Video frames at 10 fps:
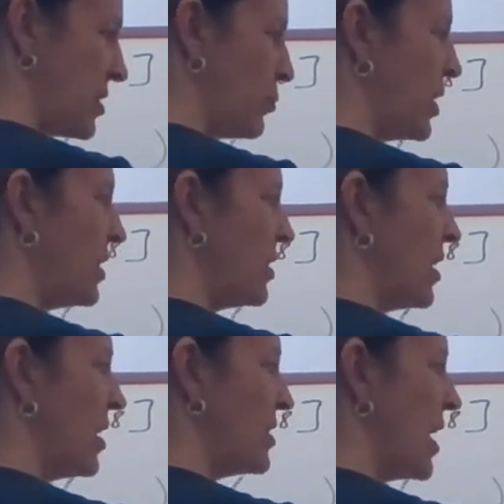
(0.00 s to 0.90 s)
the width,
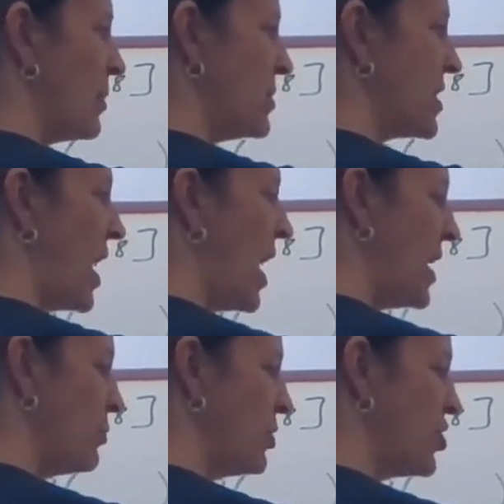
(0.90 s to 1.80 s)
times the
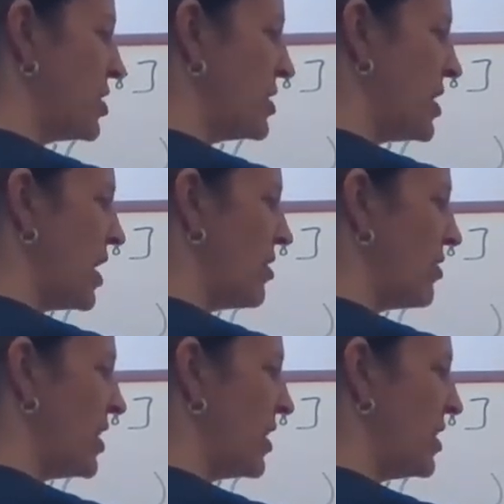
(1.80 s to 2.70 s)
height, which is the area